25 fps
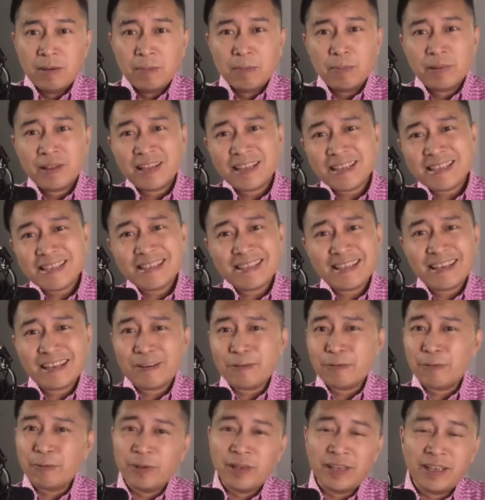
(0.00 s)
but that's
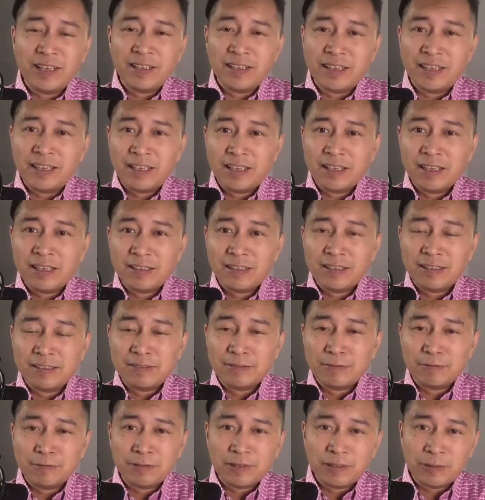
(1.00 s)
not really
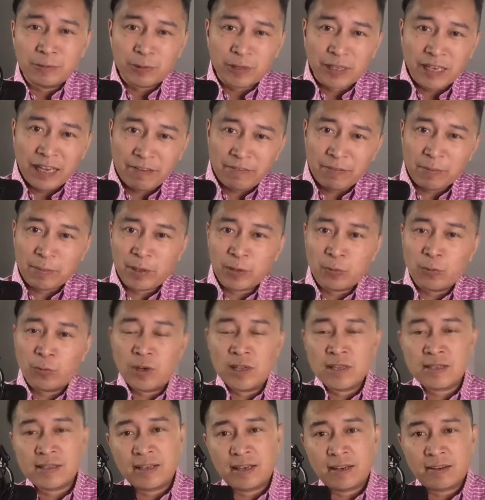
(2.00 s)
what everybody
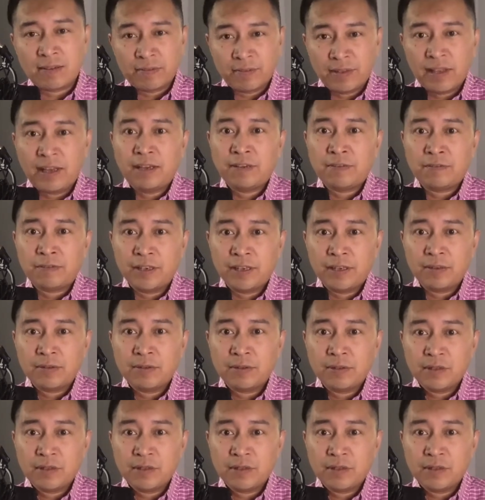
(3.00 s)
wants out of life, right?